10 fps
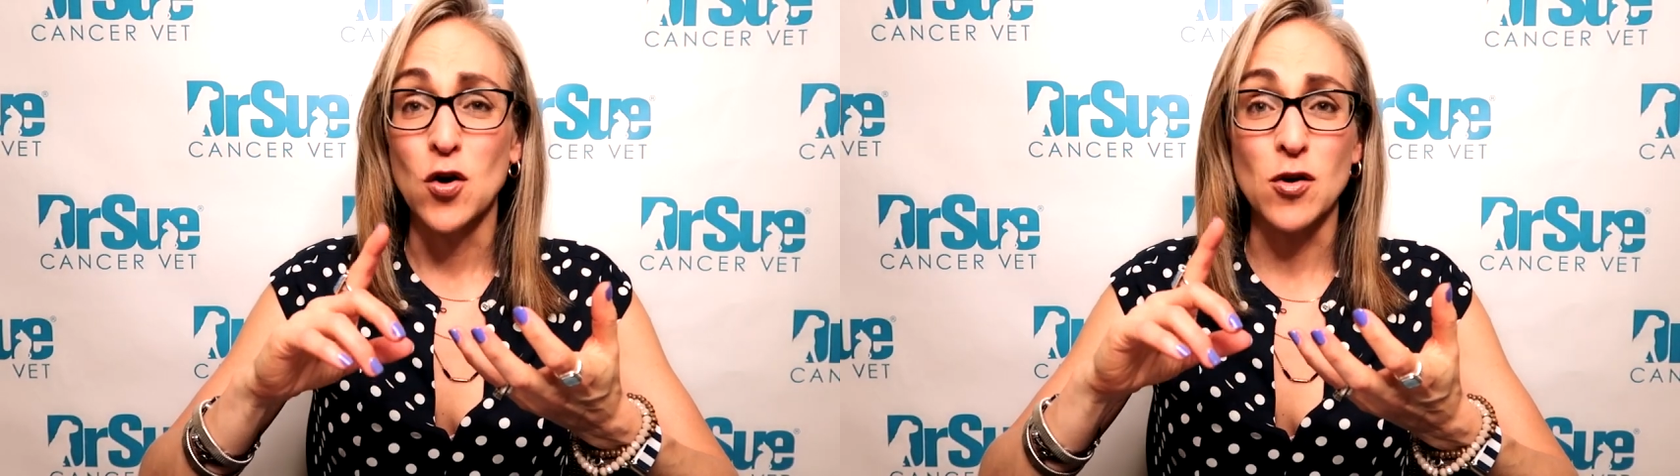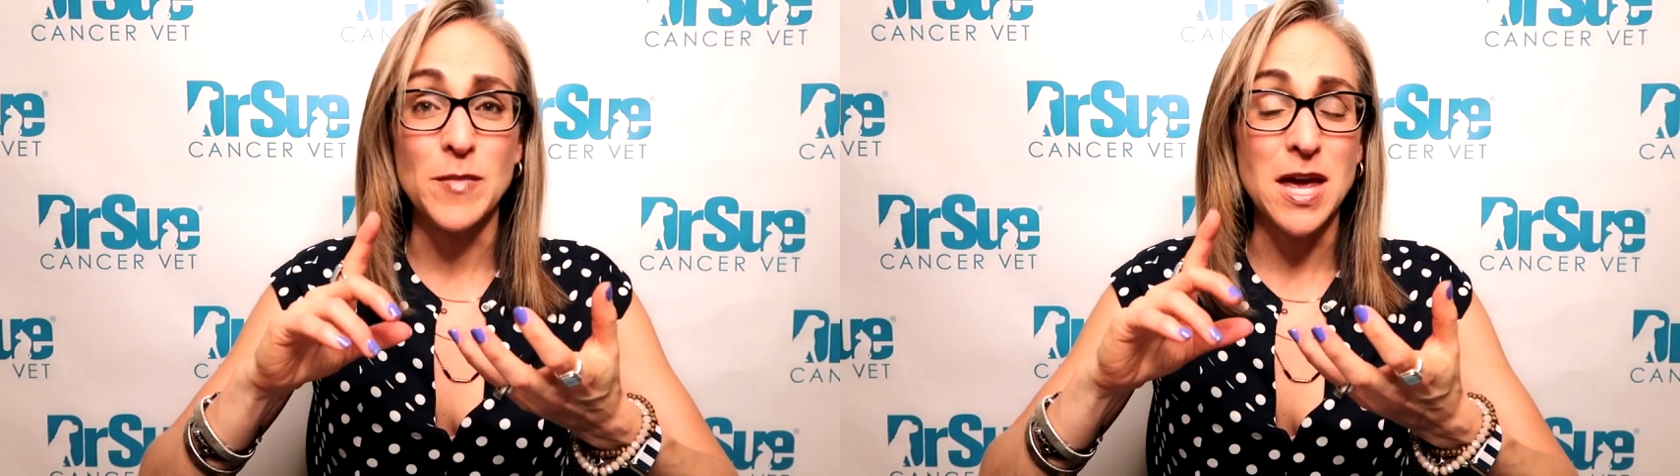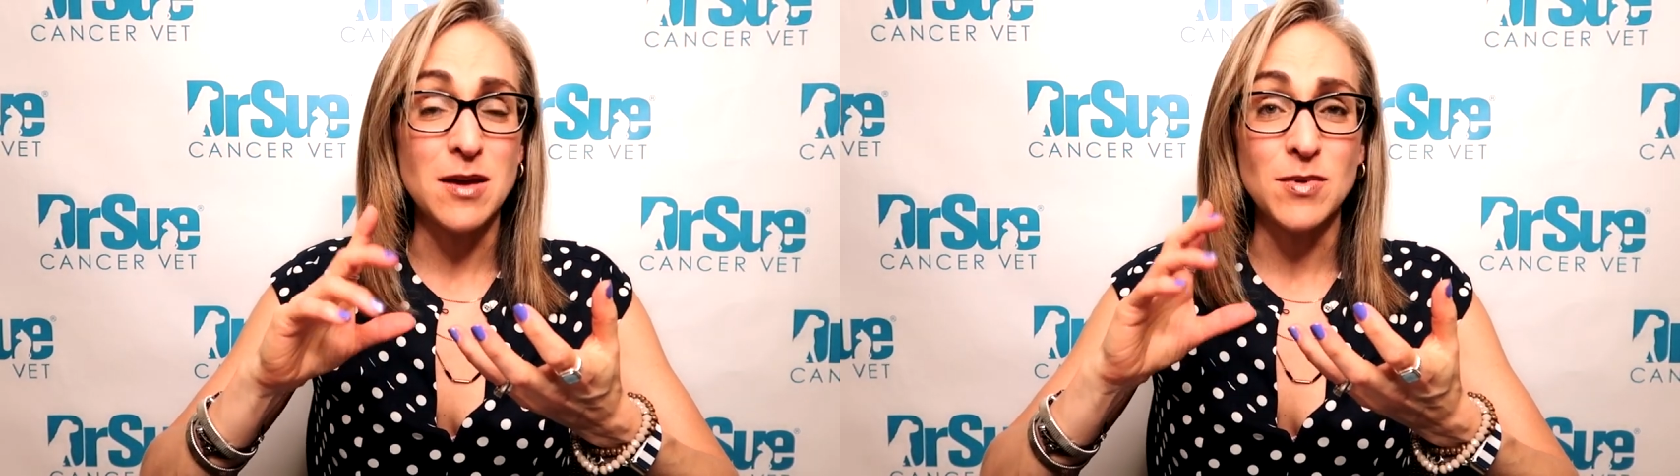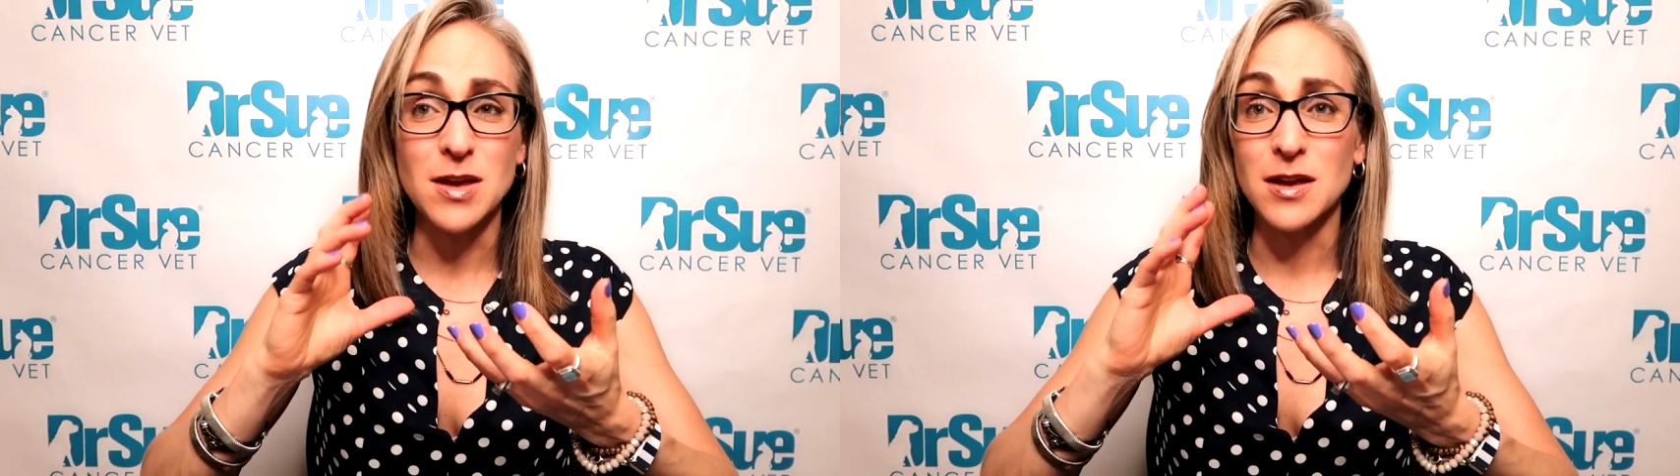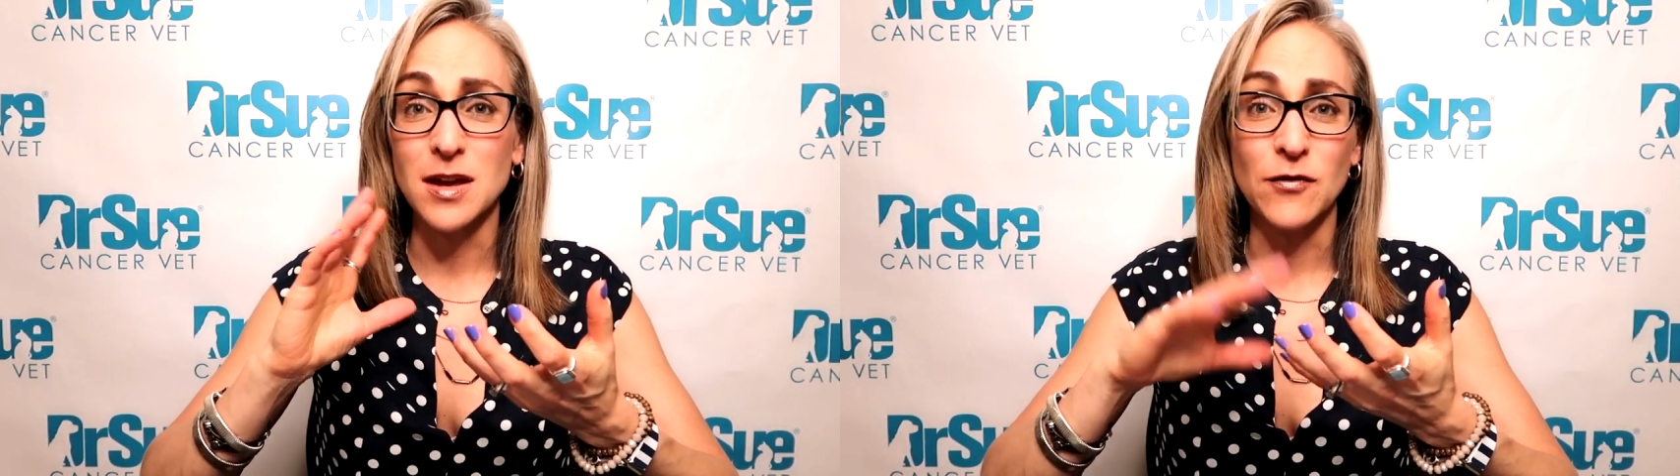or
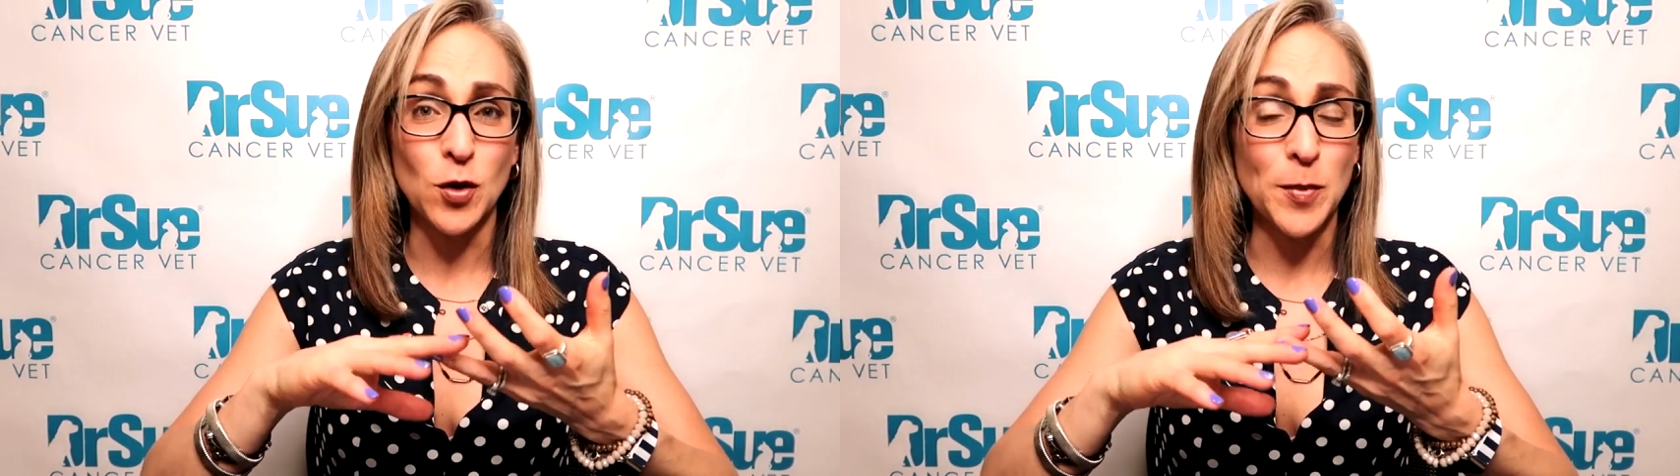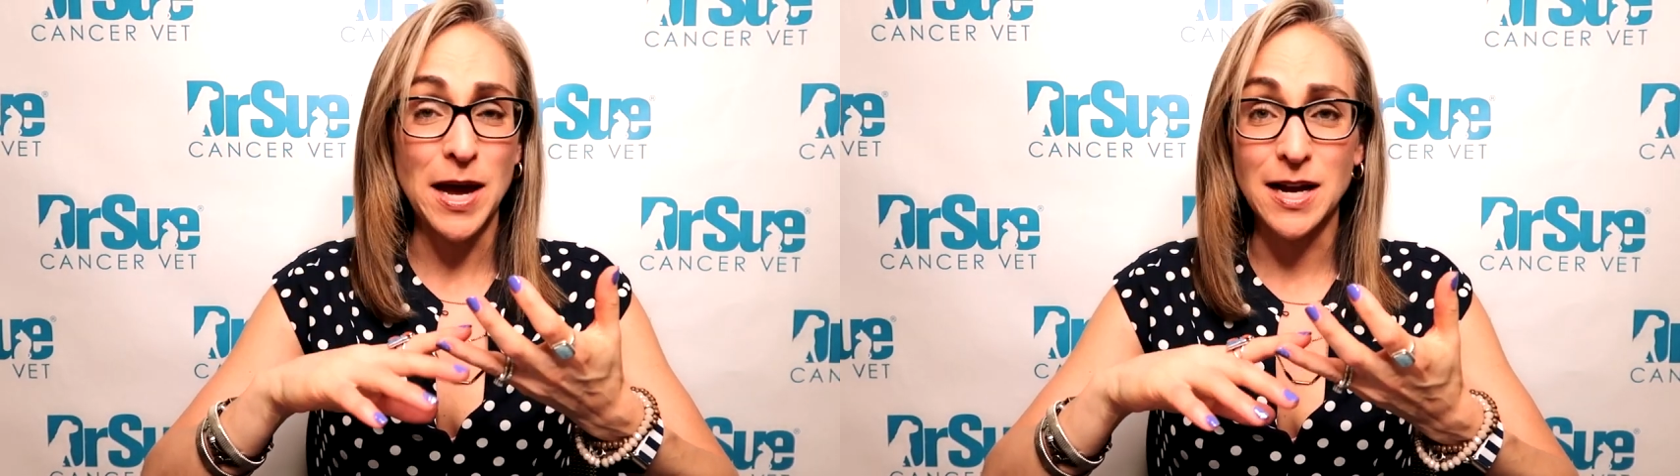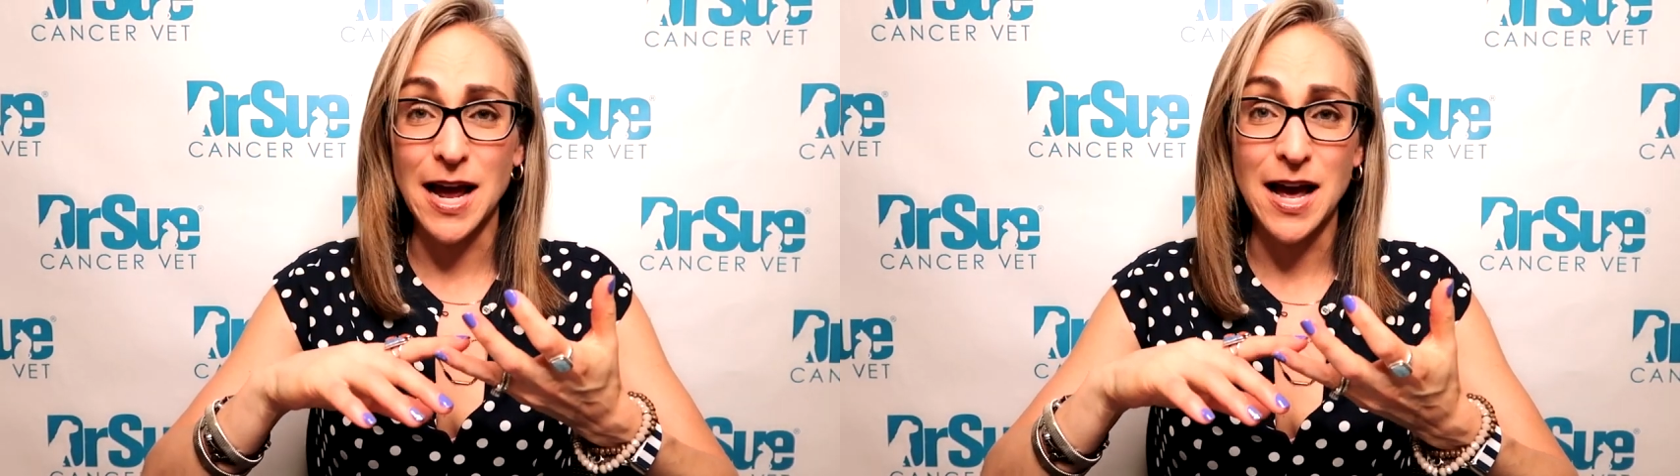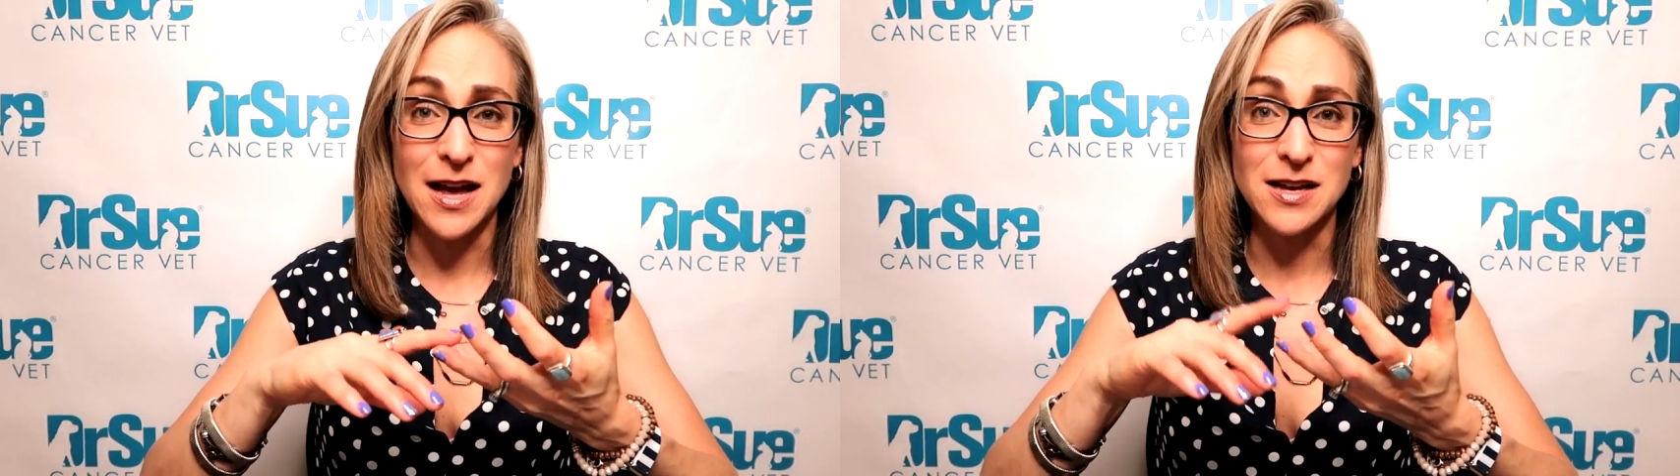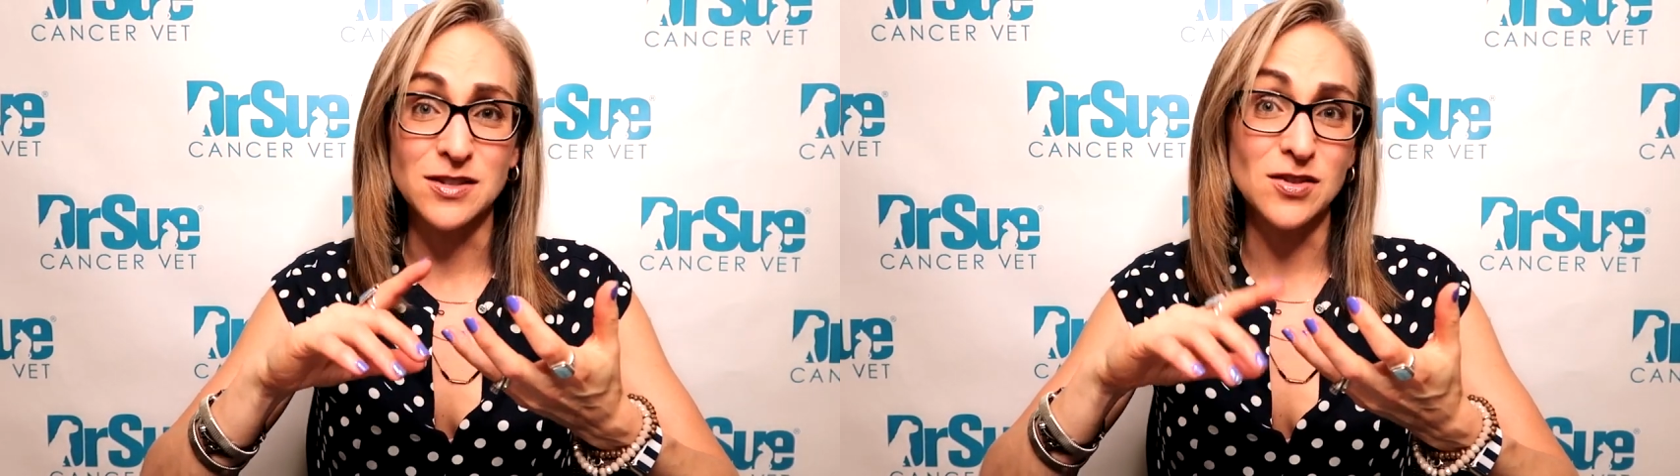maybe if your pet
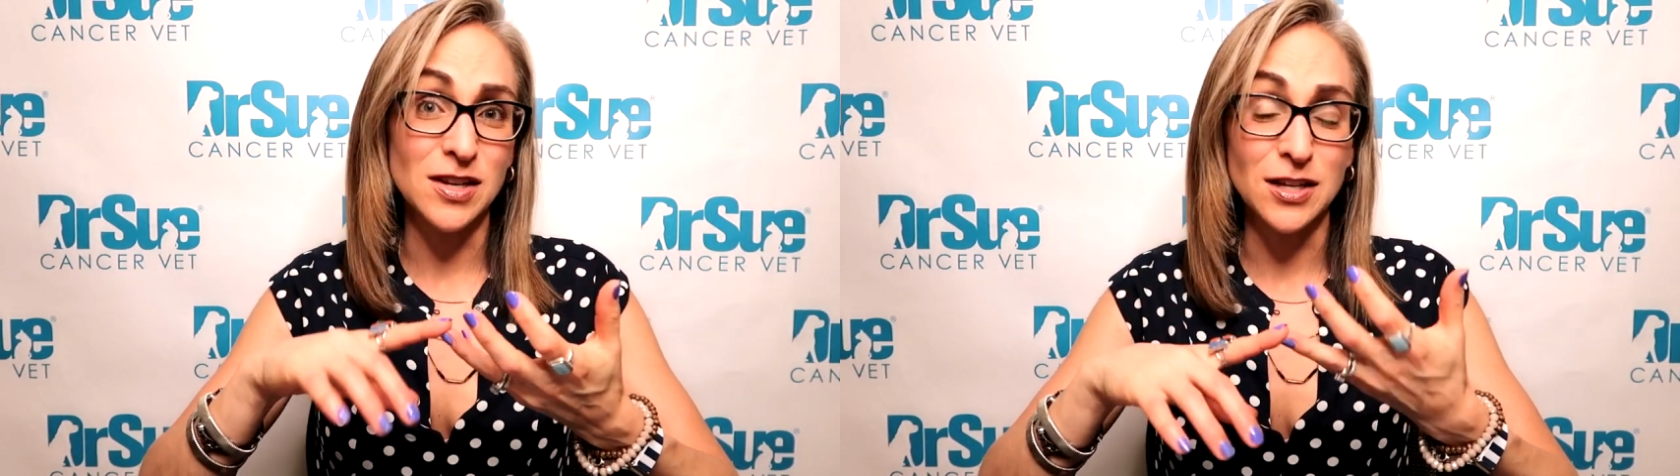has,